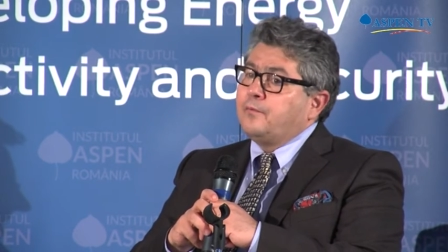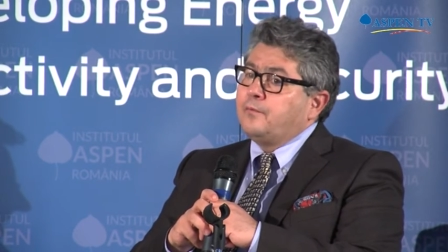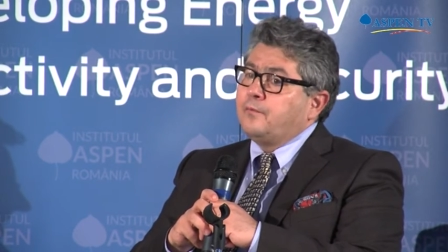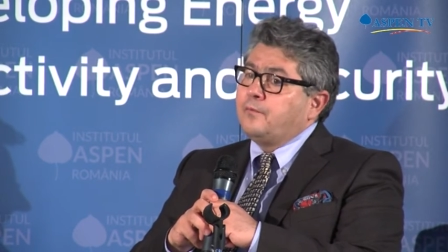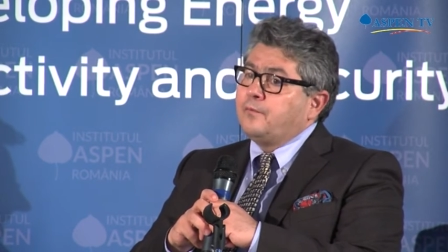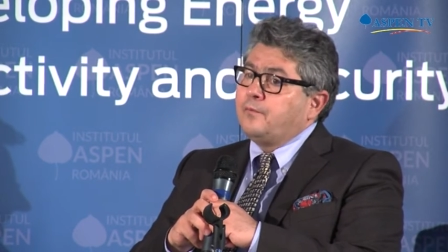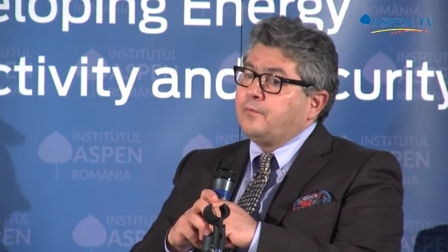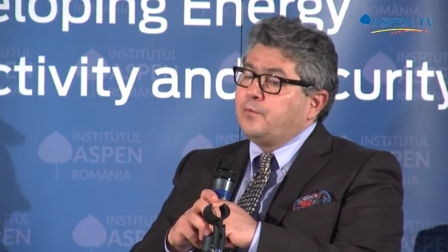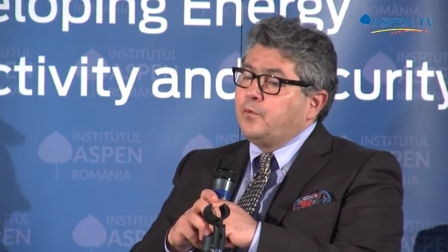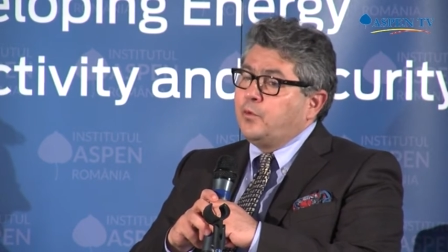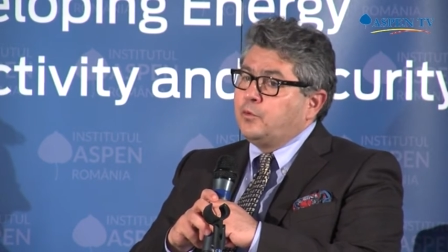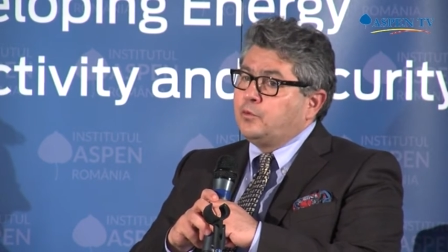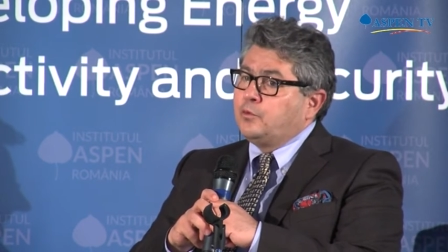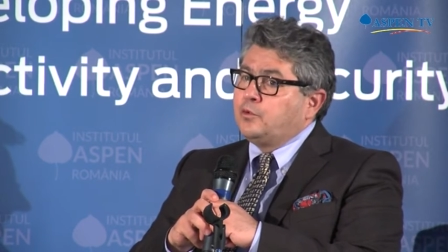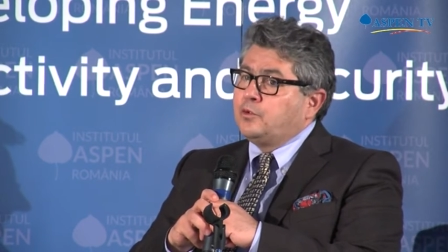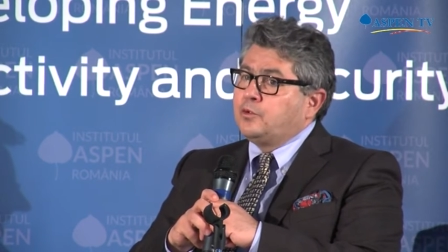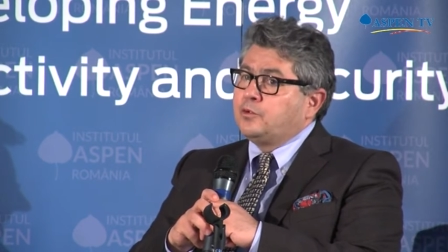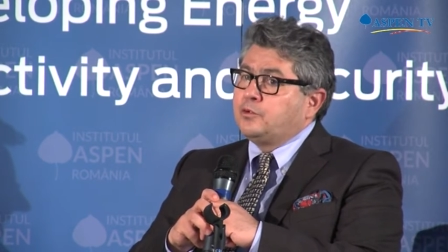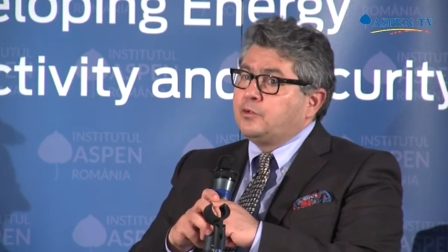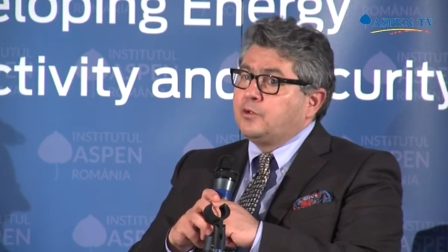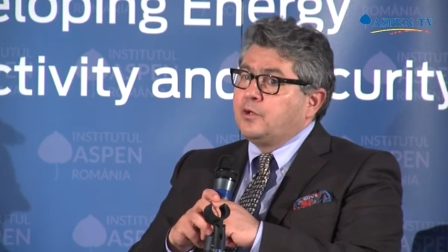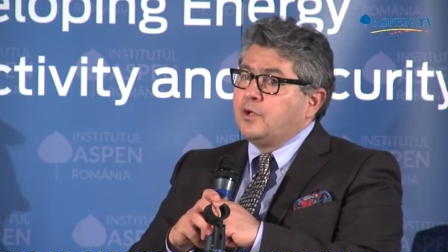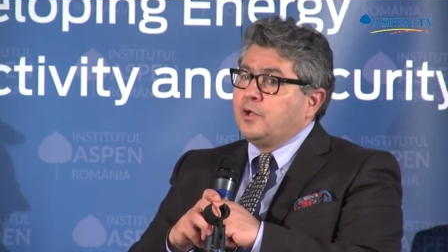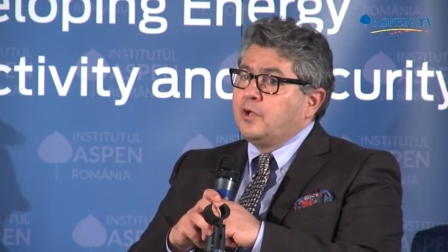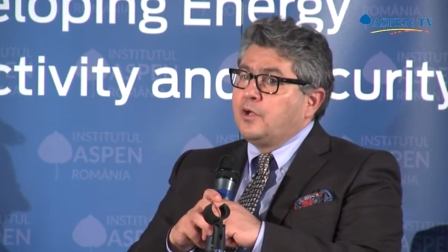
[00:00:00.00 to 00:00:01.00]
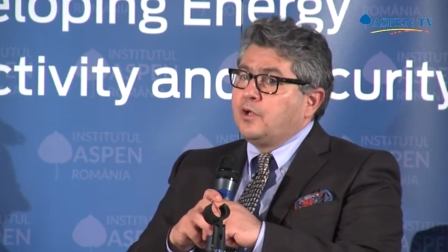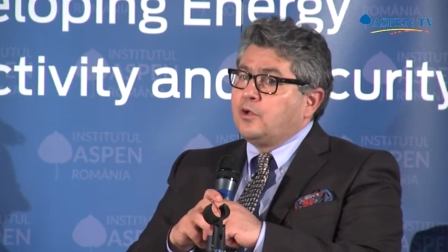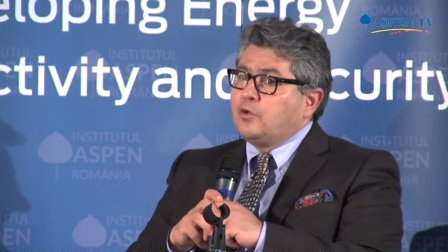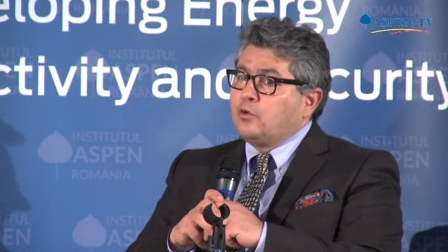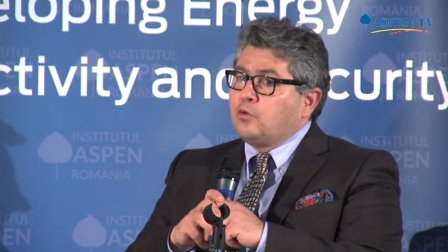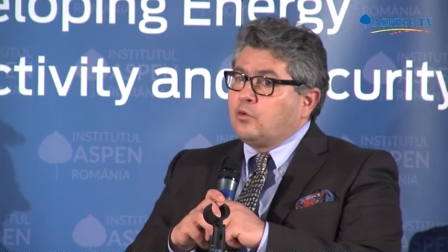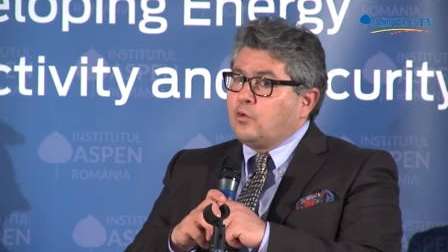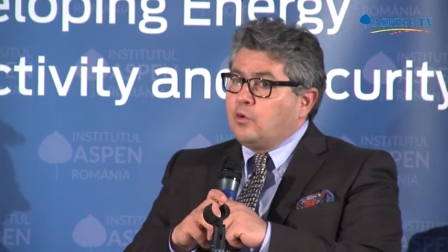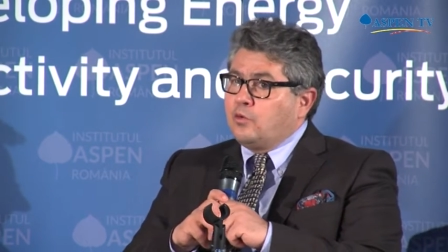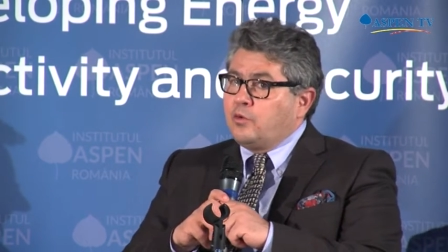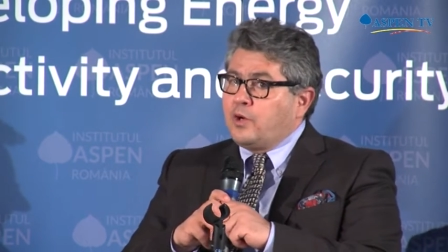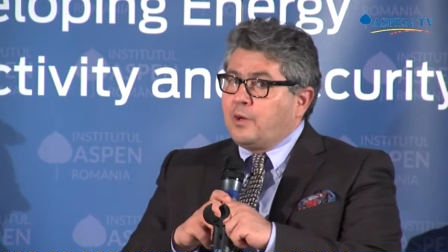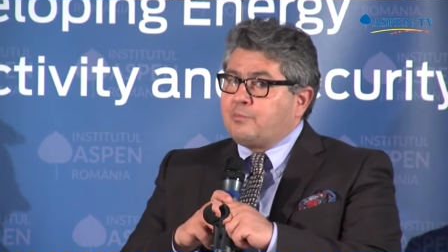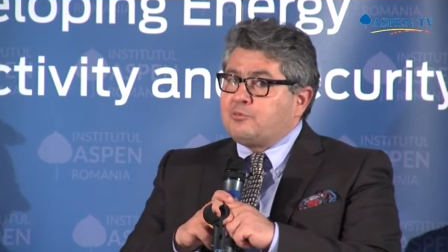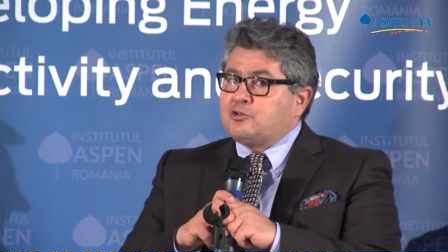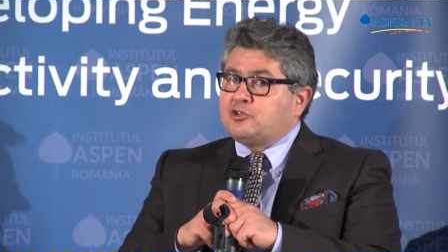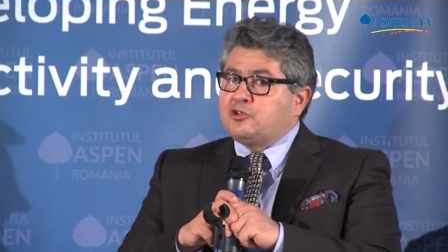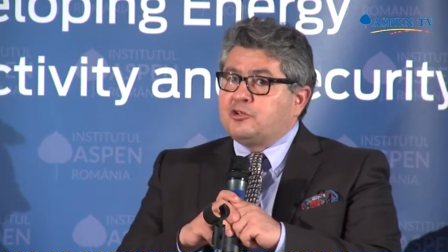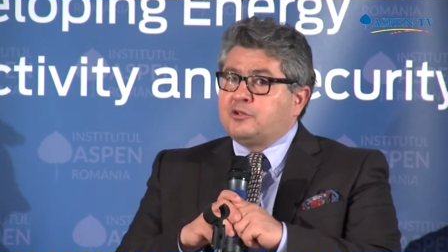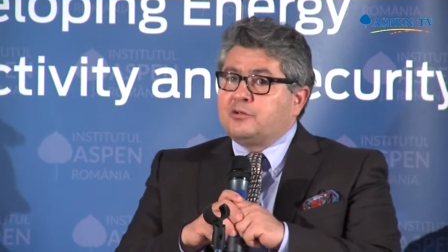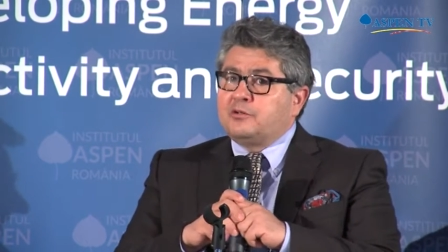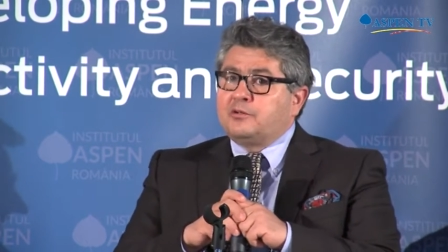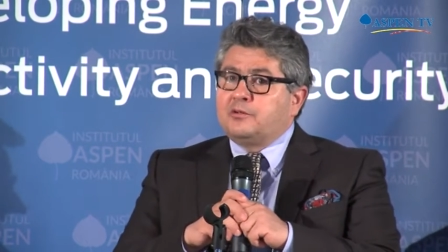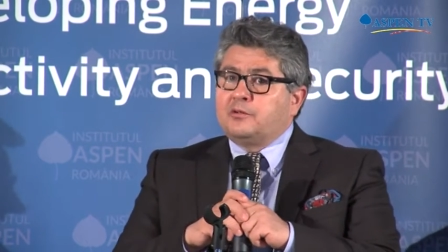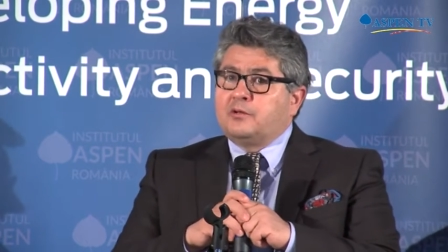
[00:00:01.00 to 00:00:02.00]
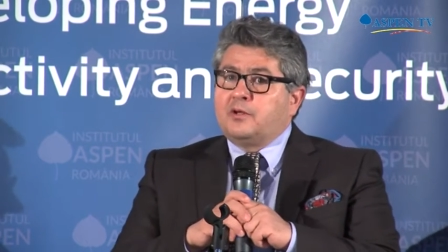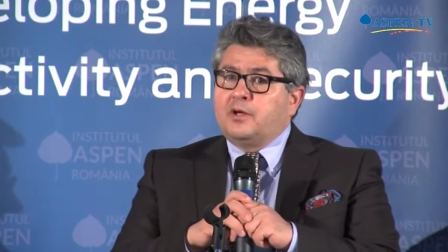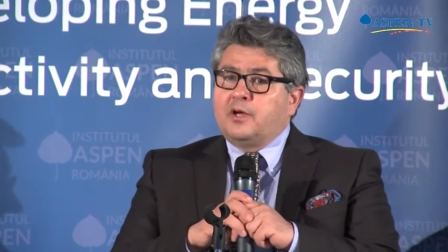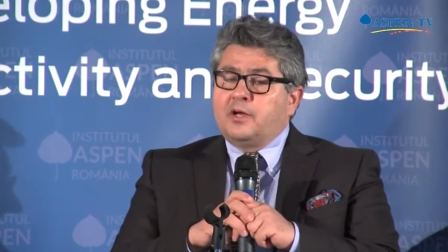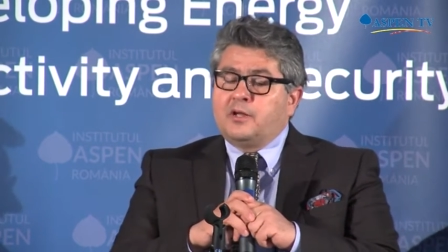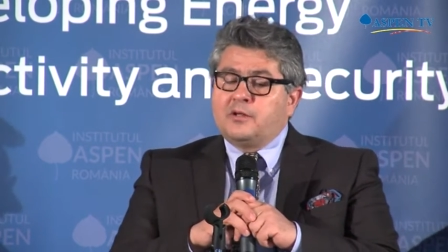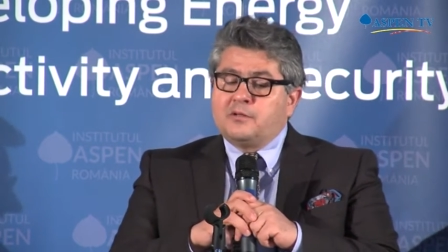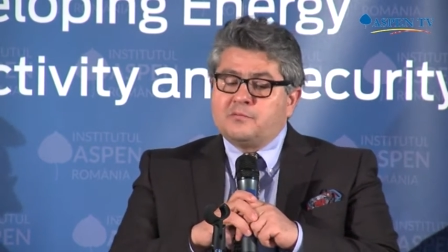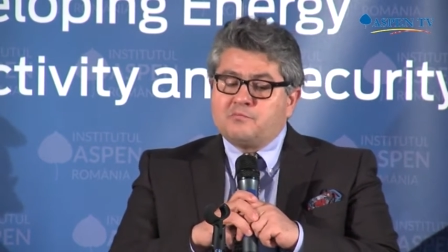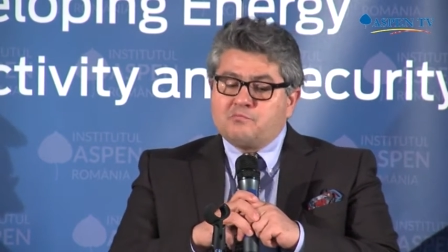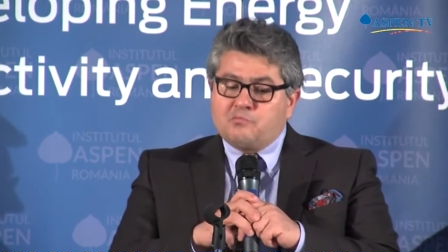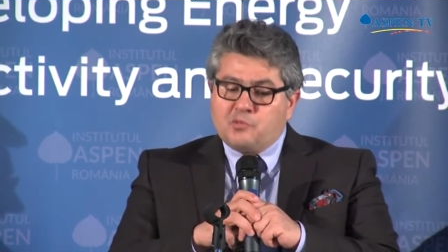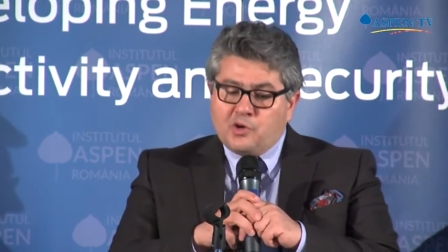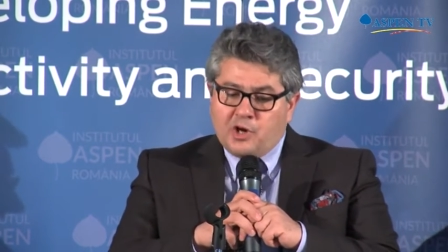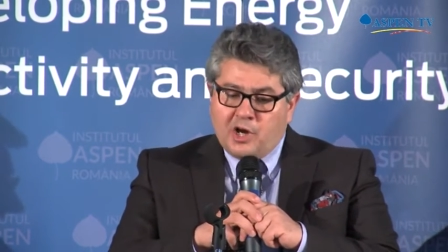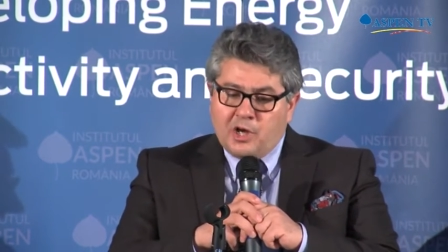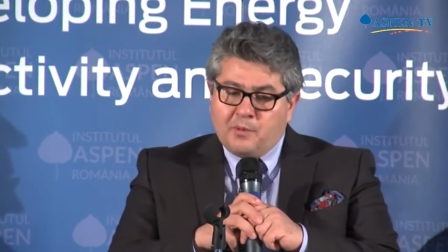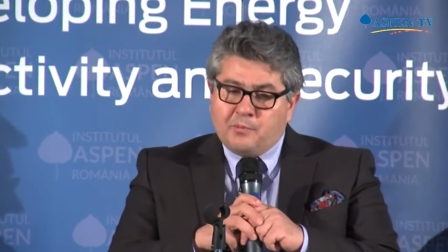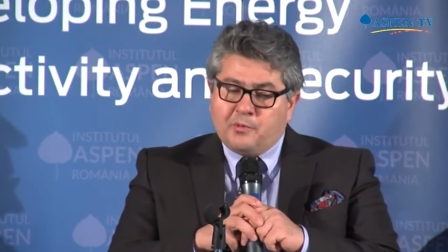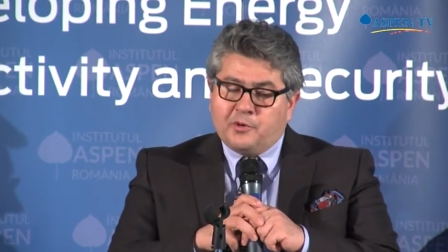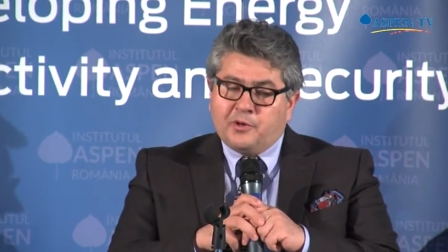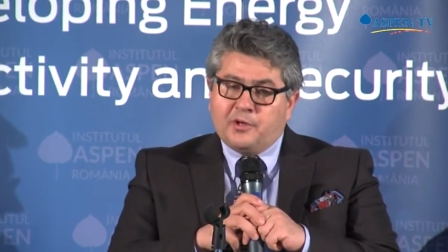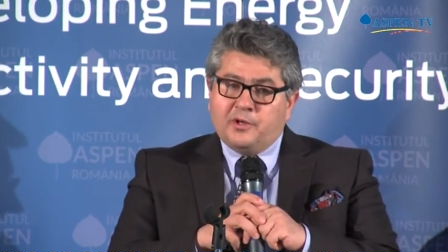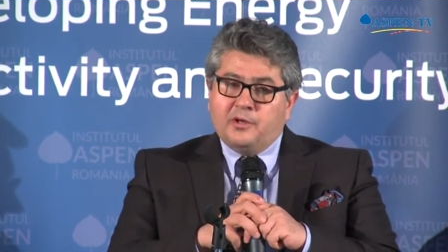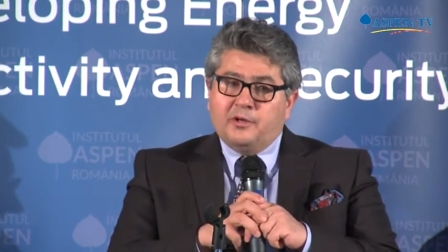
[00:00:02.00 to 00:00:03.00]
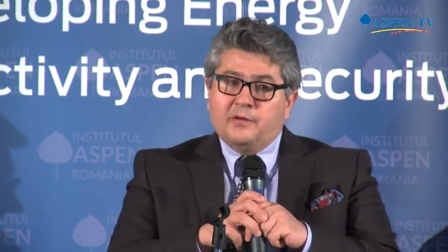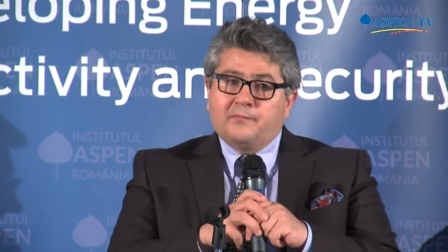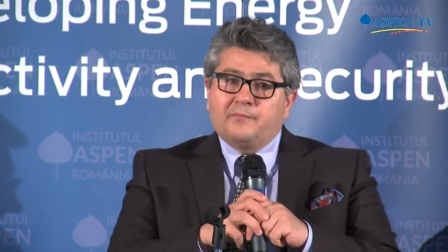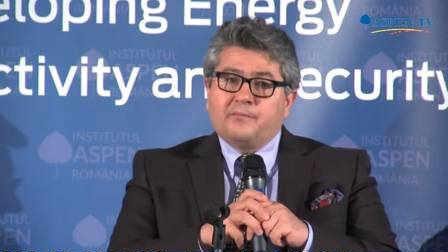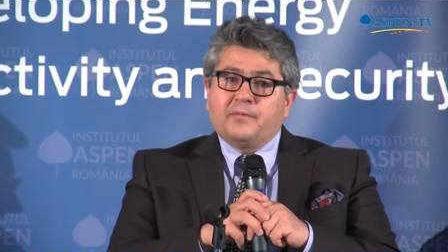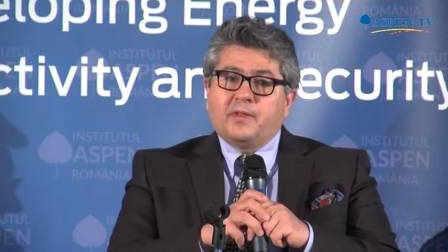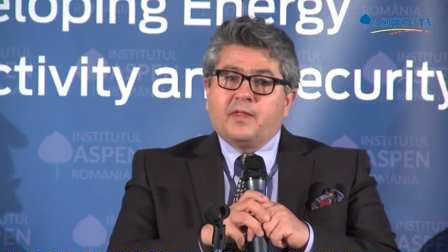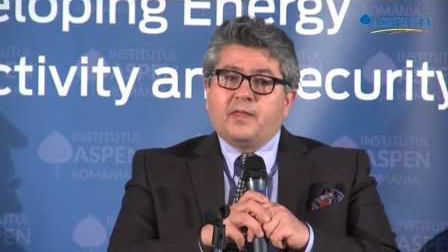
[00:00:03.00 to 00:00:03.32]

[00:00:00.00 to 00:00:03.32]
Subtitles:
further corruption and bribery.